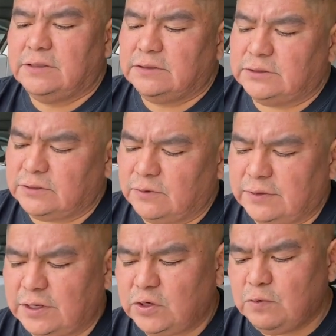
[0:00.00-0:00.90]
So
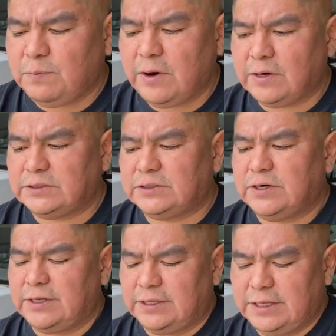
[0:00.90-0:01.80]
the new part
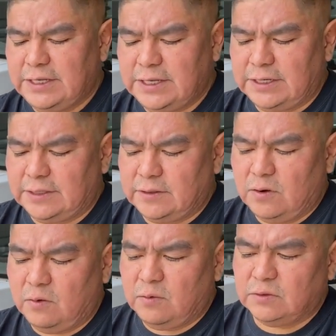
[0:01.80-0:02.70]
started leaking
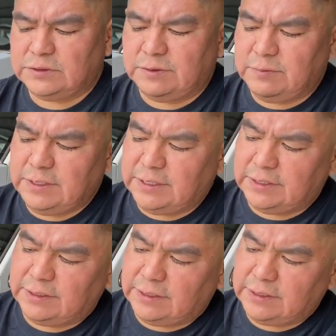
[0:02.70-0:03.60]
almost
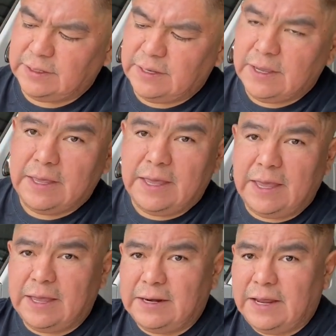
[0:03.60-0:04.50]
immediately,
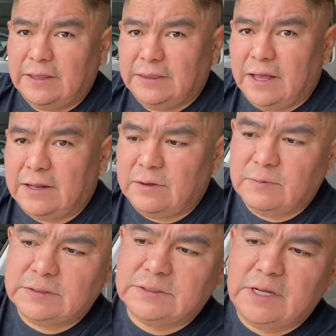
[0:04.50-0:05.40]
and I thought it
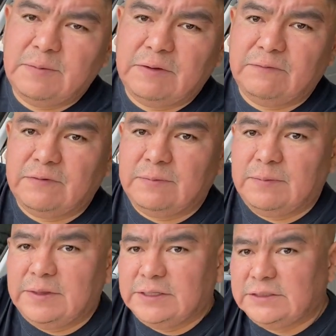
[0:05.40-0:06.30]
was coming
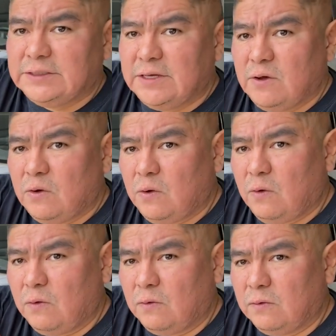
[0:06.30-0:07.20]
from this
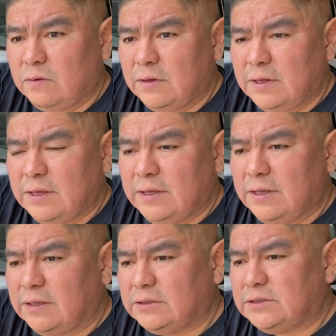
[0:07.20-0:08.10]
hole.
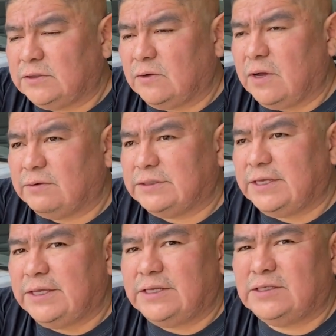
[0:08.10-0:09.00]
And so I was
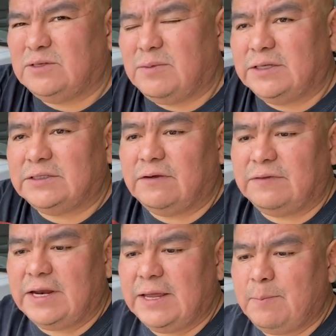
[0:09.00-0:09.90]
thinking to
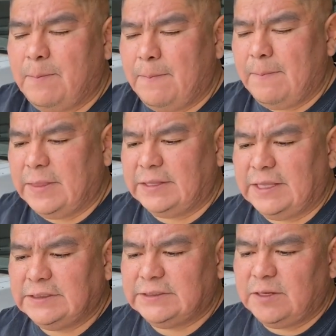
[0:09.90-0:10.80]
myself, did
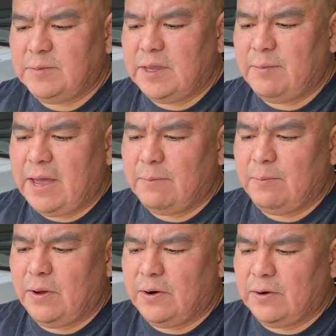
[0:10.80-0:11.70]
they send me a
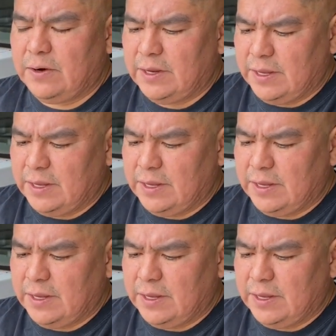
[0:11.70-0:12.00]
bad part?